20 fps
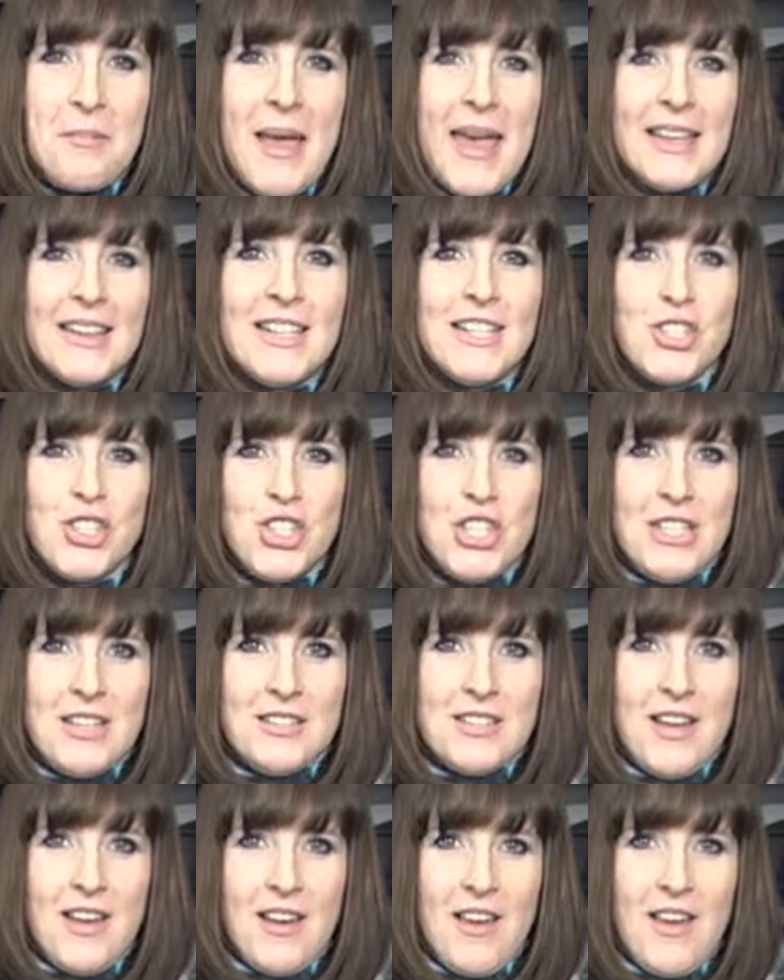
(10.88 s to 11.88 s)
Madly Chic
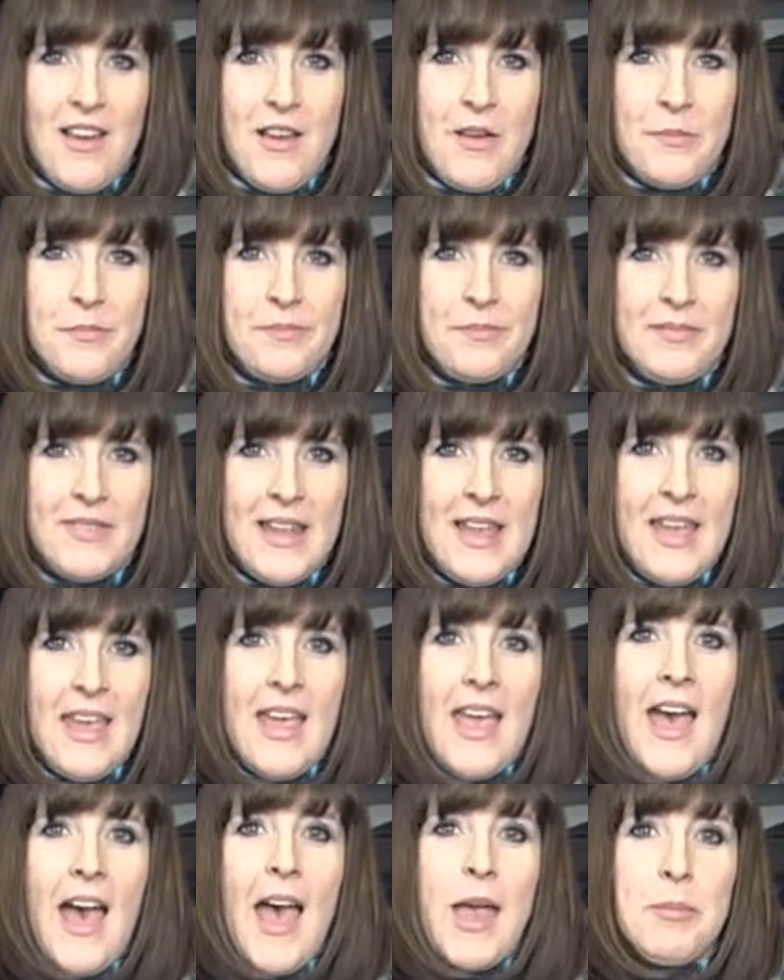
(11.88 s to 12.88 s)
dot com.
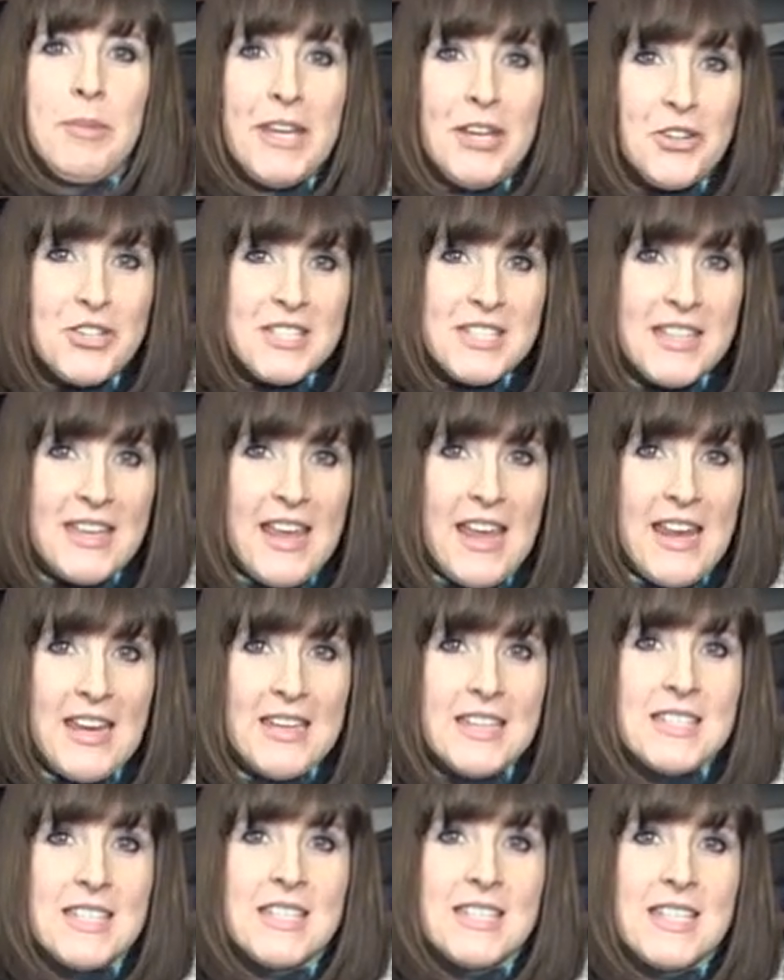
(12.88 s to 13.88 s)
I'm here today
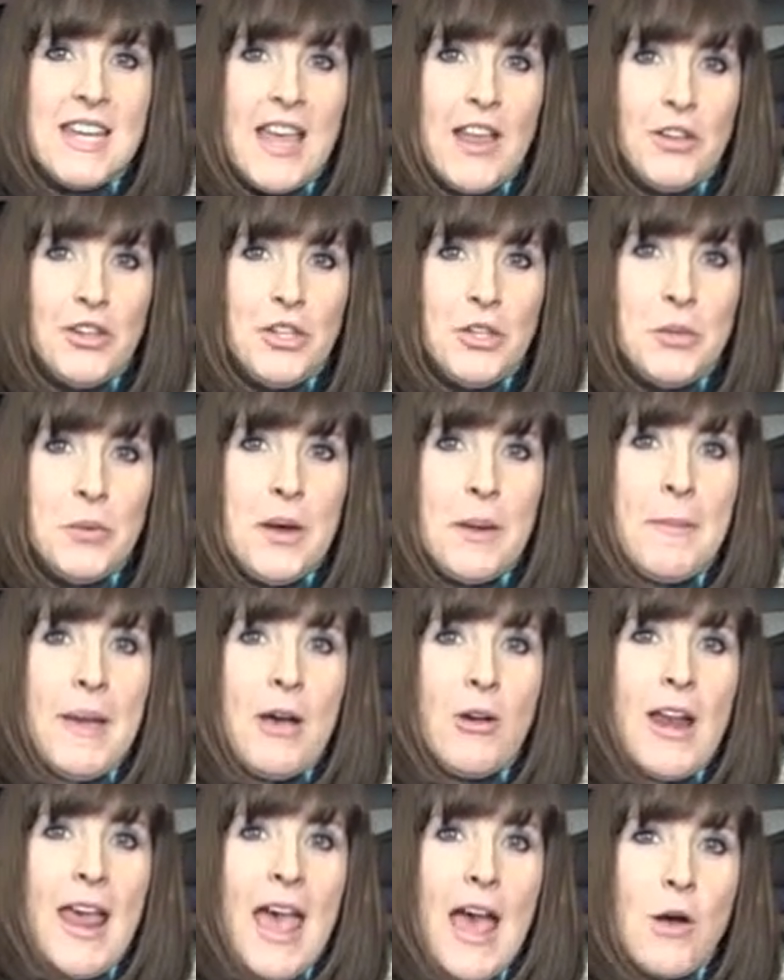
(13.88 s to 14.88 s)
to tell you
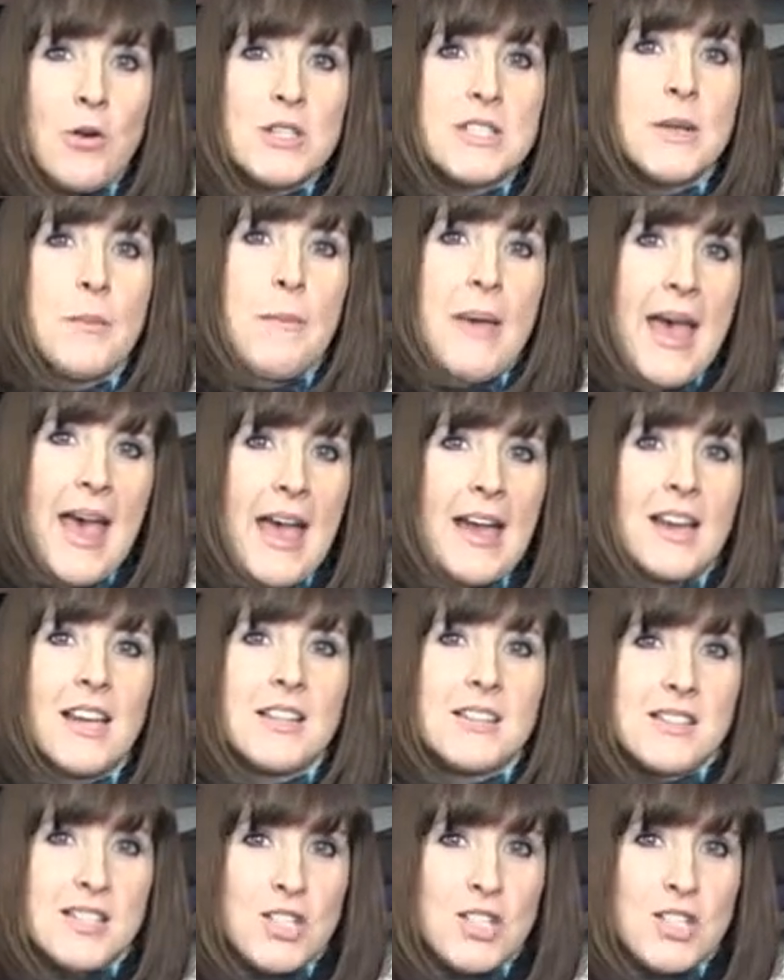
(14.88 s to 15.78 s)
about how to pack a